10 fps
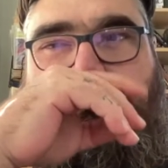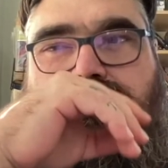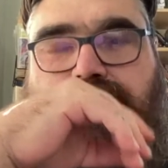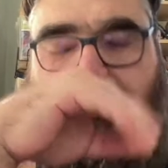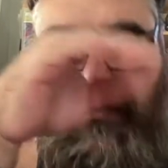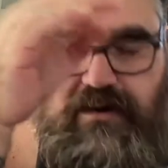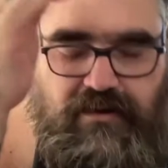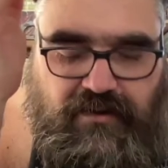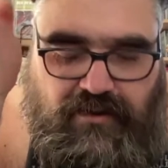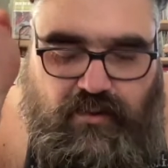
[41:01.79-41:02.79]
there
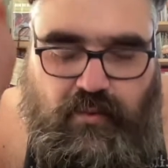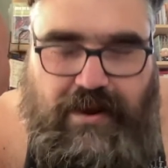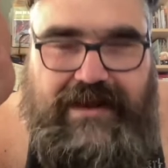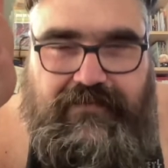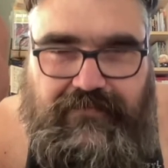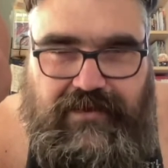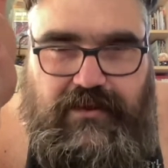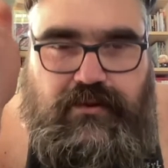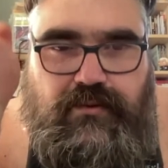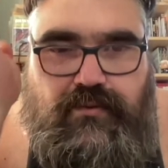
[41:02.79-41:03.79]
are quite a
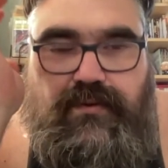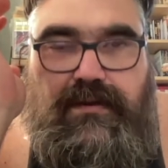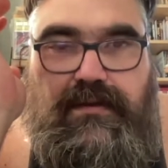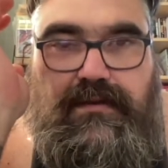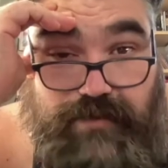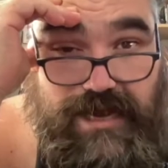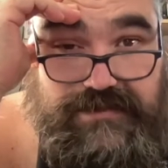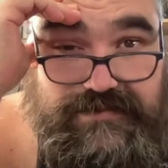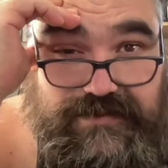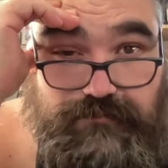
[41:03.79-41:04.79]
few
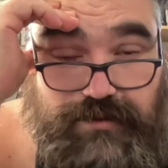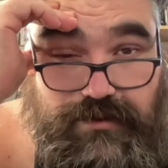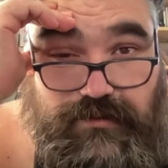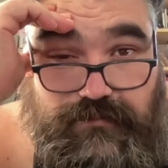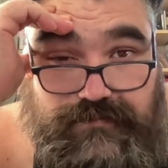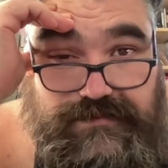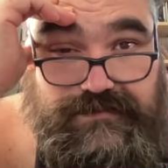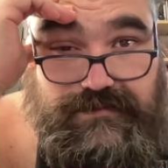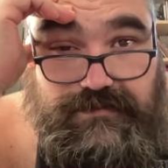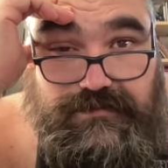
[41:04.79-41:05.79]
boxing
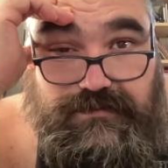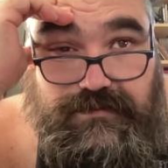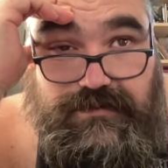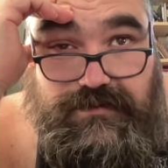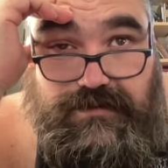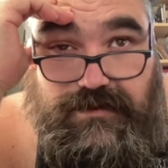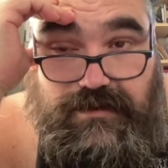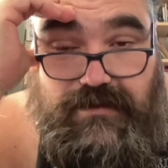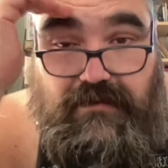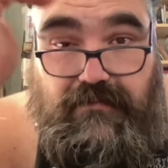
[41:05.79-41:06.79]
poems
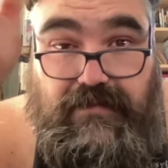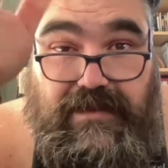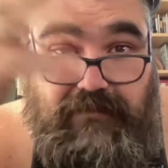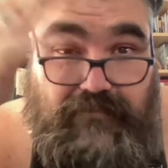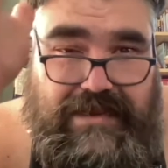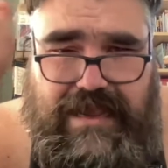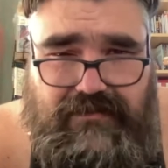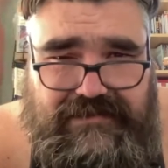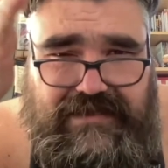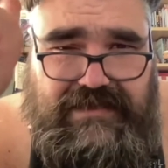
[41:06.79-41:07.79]
in
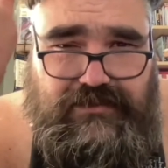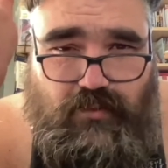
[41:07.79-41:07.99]
Bukowski's